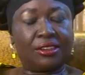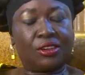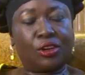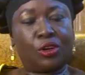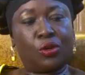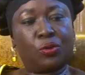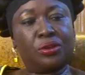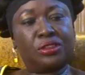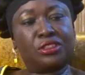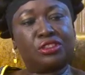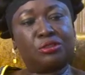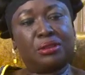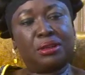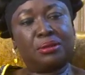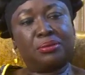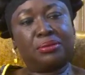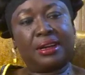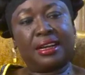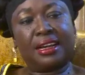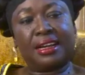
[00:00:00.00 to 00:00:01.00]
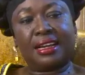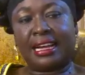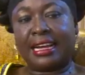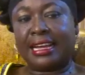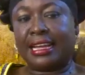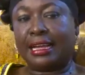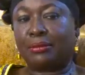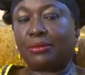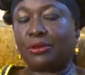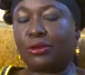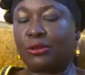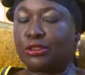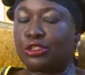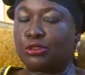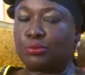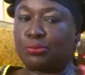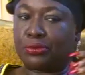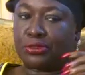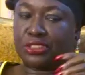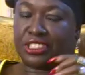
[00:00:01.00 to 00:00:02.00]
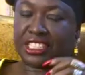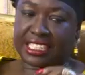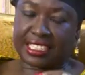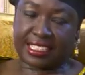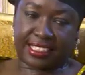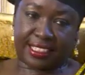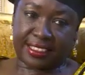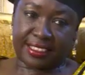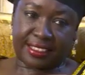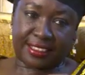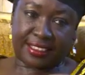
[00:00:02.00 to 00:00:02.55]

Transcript: always remember I am God's project.